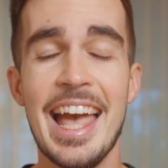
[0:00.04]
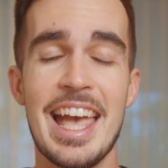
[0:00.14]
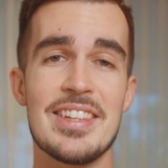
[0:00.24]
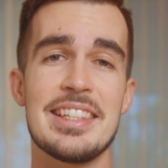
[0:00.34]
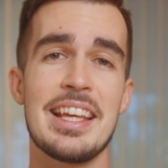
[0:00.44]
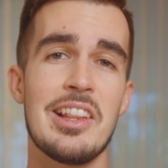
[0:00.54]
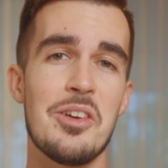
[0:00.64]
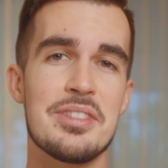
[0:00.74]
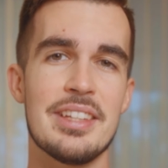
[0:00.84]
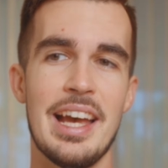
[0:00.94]
Investing in
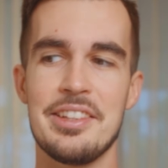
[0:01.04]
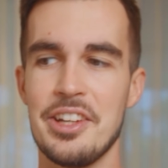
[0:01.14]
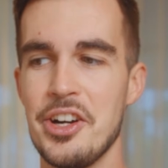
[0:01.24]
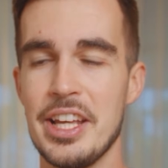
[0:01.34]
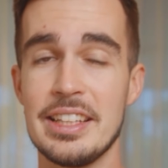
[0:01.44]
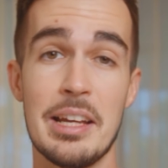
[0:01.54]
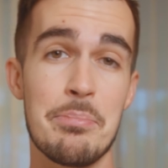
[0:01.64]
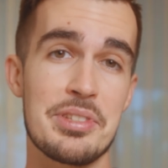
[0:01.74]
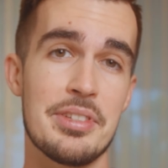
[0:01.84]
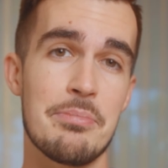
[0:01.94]
loans and earning
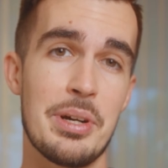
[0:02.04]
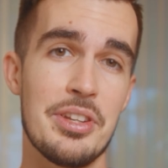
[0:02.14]
10% per